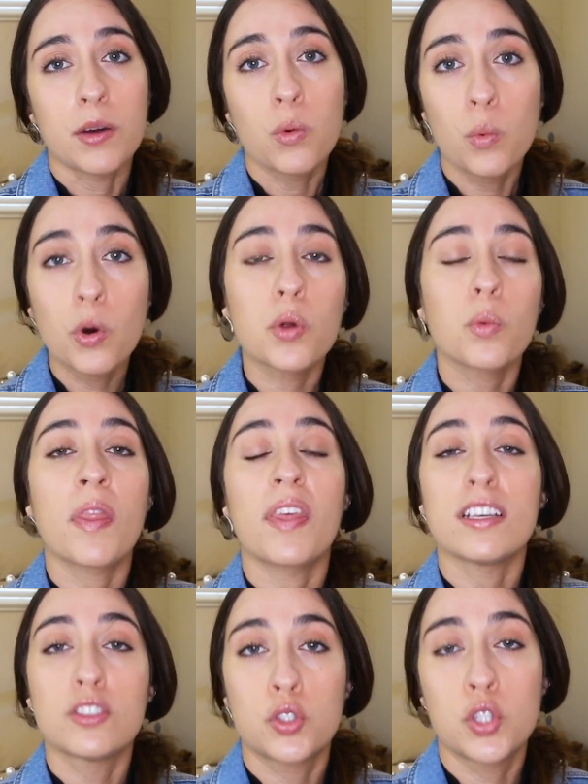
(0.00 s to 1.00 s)
work
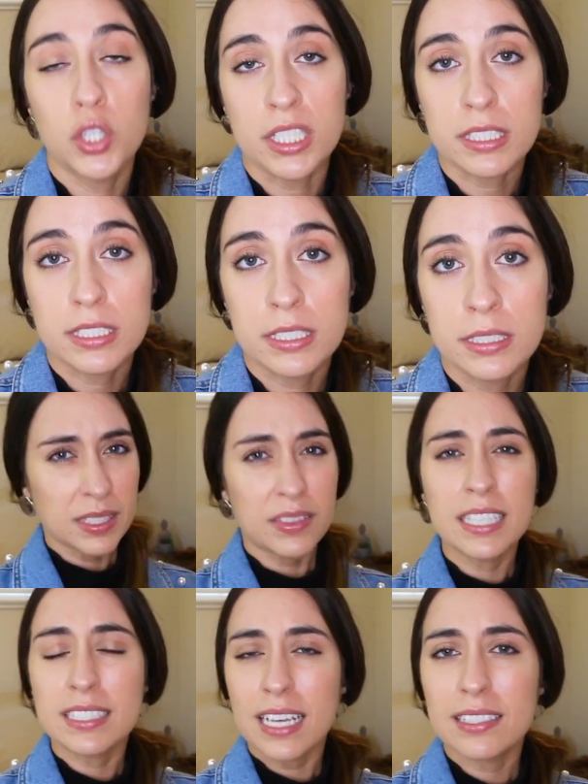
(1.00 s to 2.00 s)
with students.
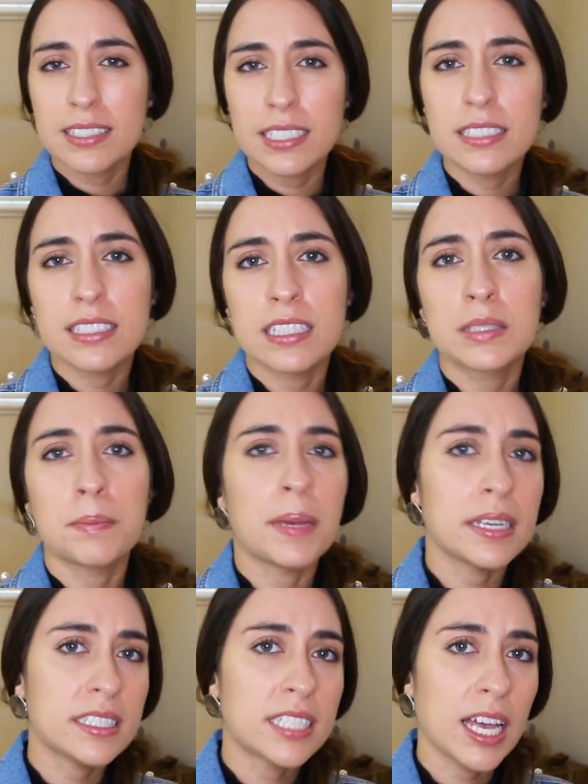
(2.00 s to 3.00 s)
These assistants
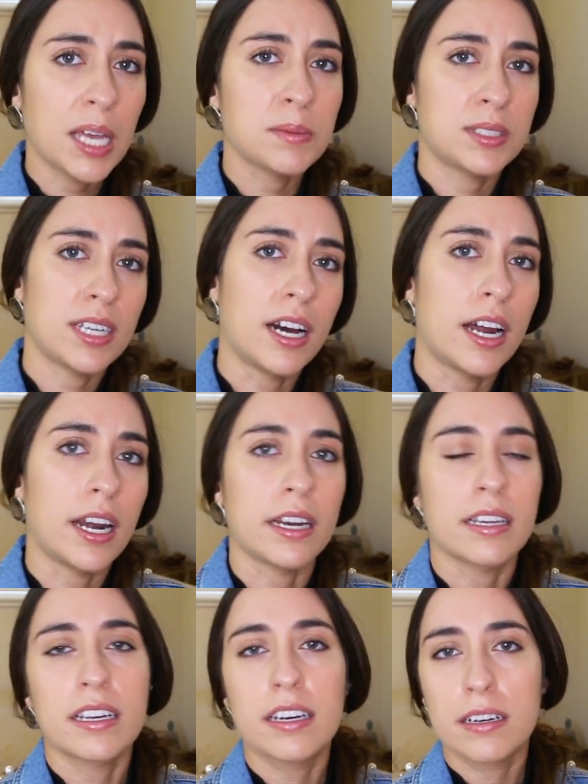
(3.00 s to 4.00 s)
many times
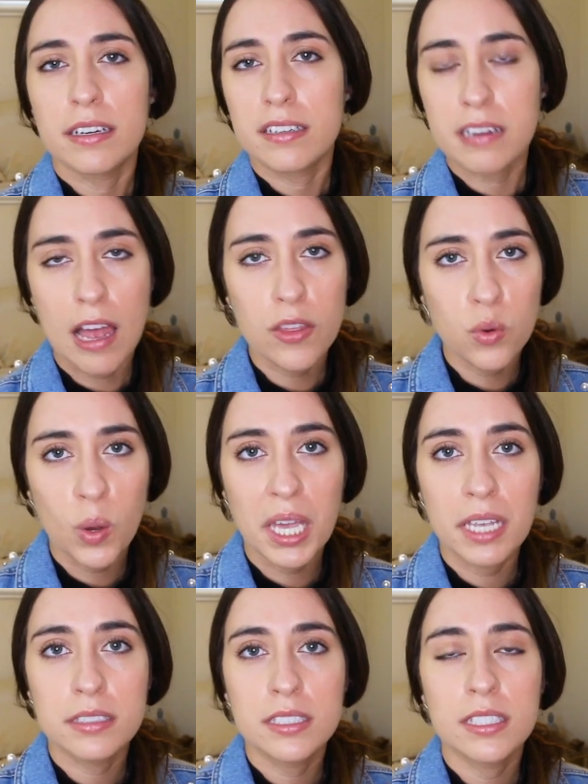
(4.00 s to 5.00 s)
are
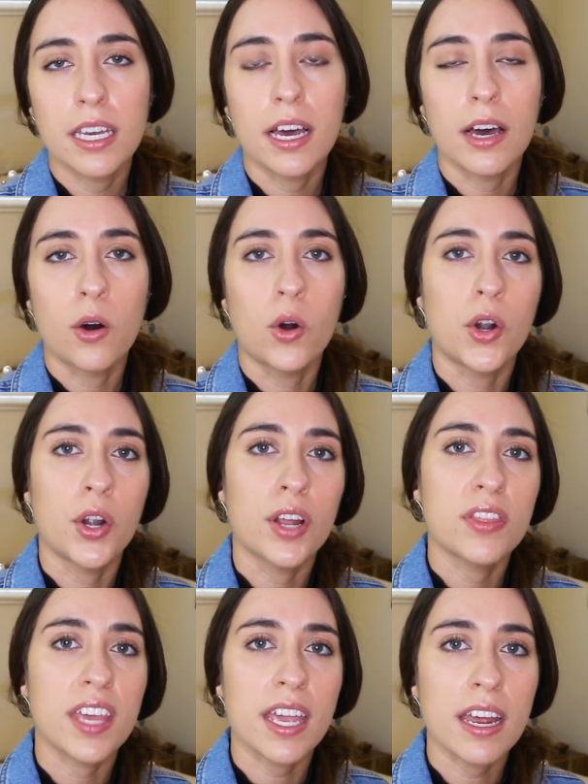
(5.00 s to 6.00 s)
graduates or
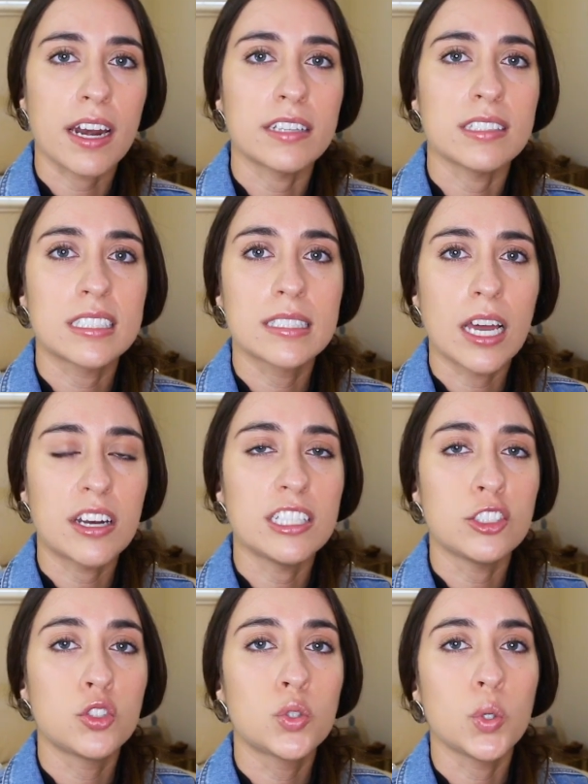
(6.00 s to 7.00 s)
they are
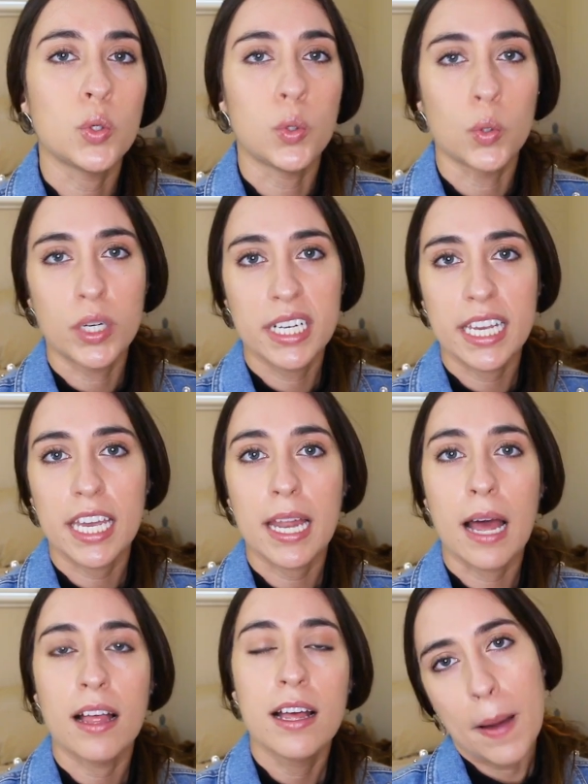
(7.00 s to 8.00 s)
studying to
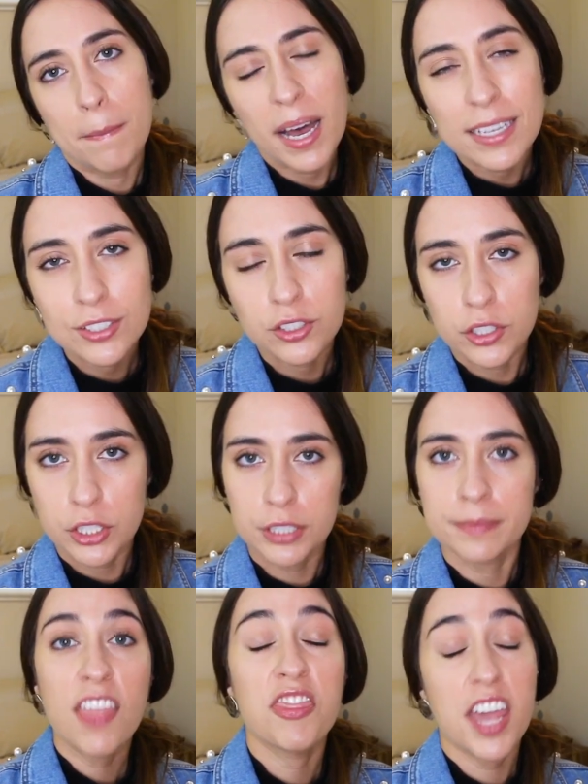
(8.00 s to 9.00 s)
get a
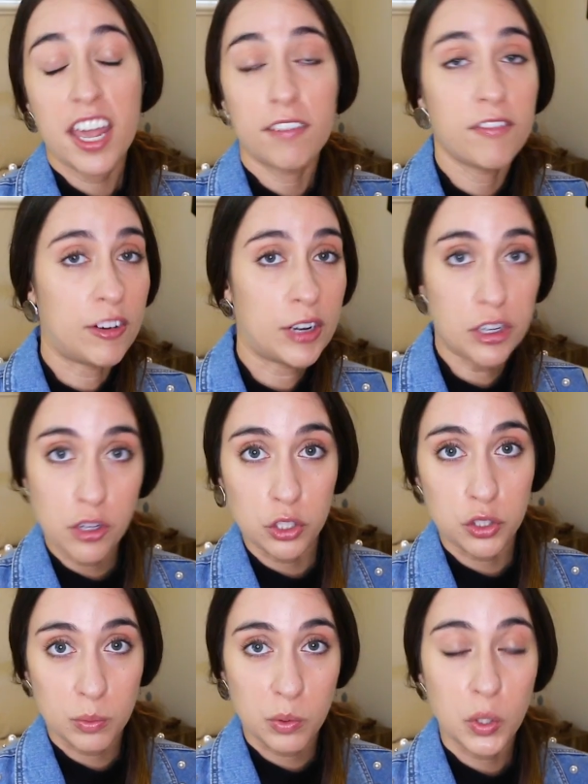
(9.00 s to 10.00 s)
master, and they are very
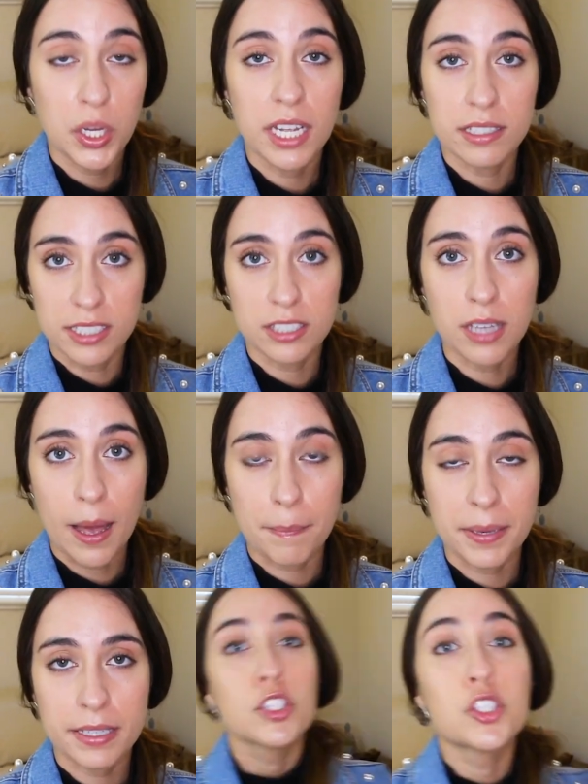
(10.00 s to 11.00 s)
knowledgeable in the
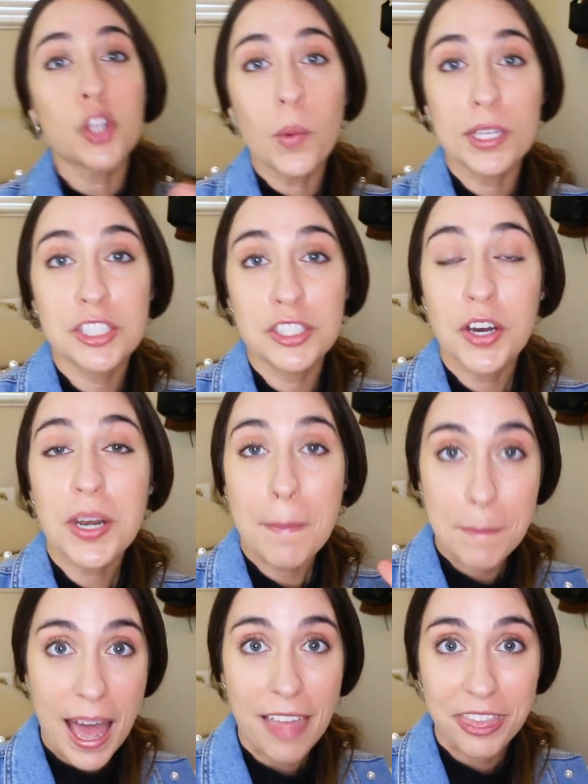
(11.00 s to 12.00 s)
topic. So it's not a
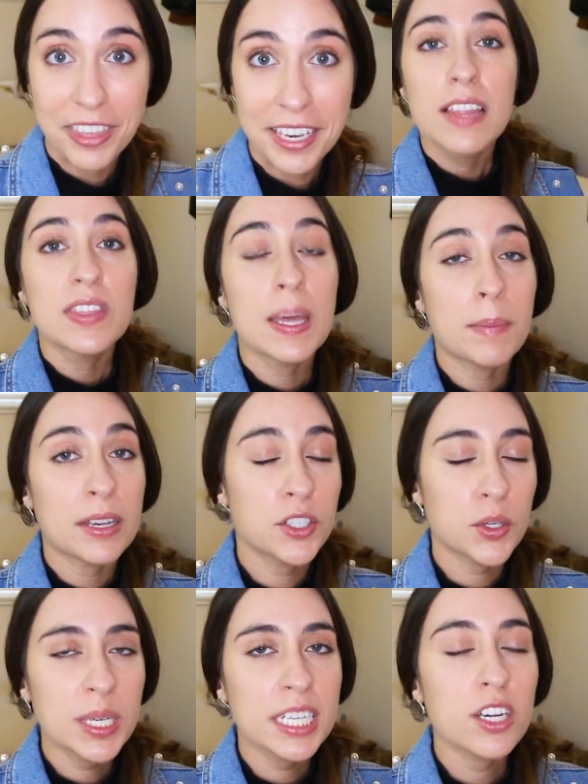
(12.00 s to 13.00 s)
bad thing. The
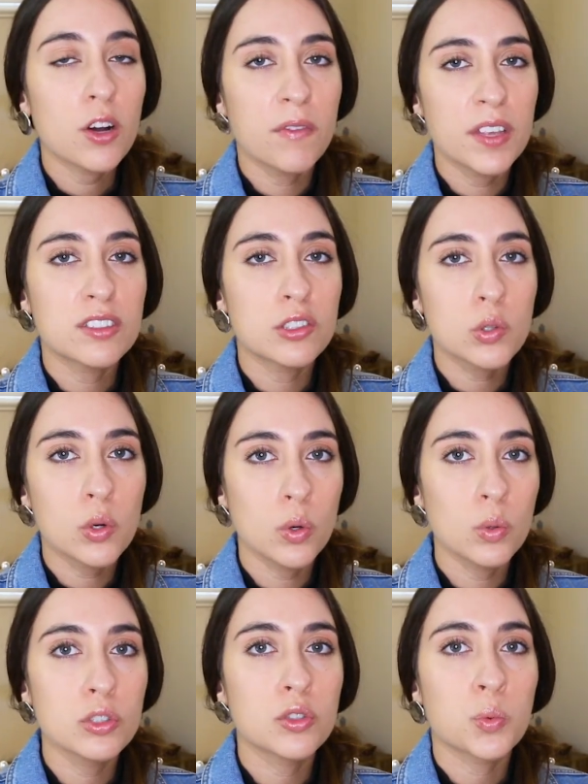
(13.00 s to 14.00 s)
majority of these
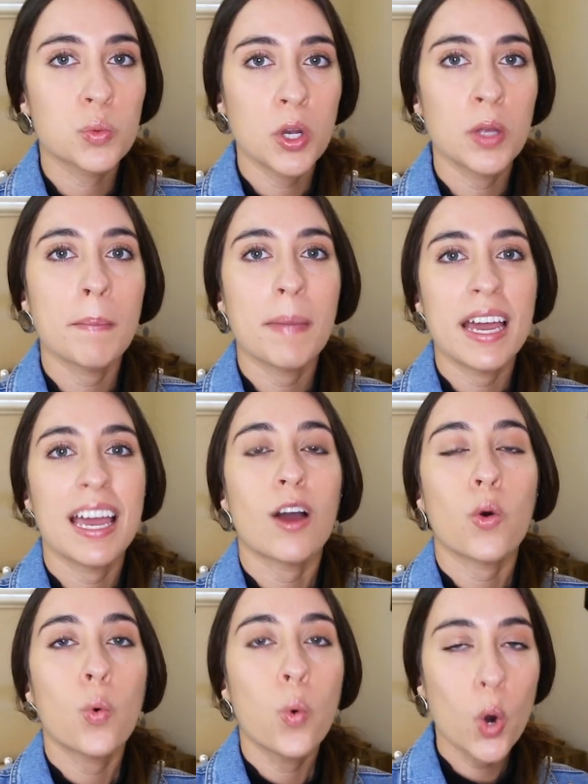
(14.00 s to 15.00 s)
schools run by
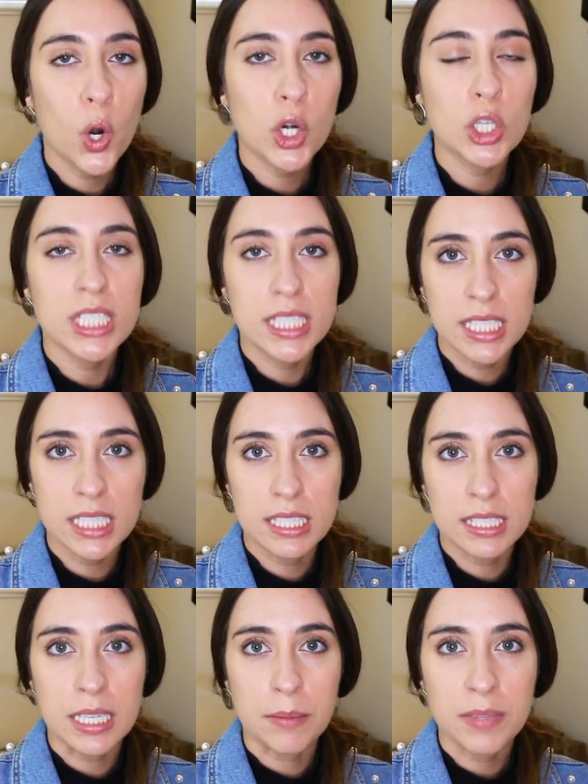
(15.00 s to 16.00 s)
a quarter
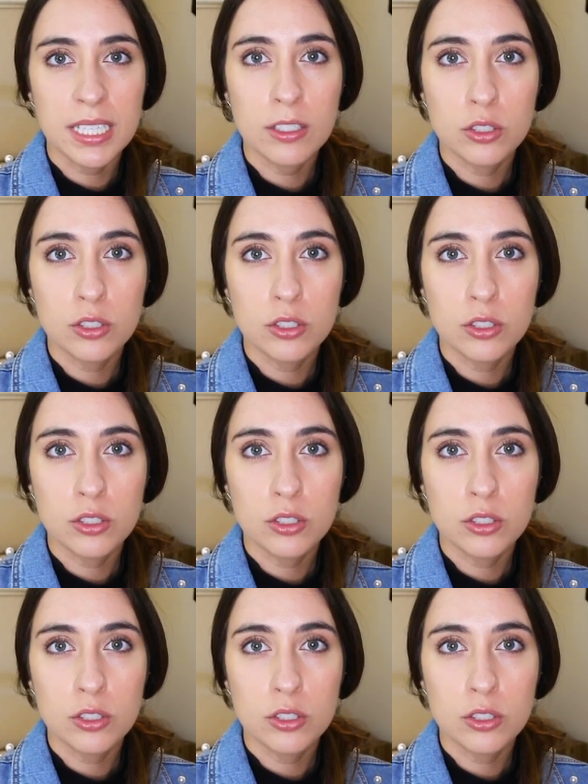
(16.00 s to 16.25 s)
system.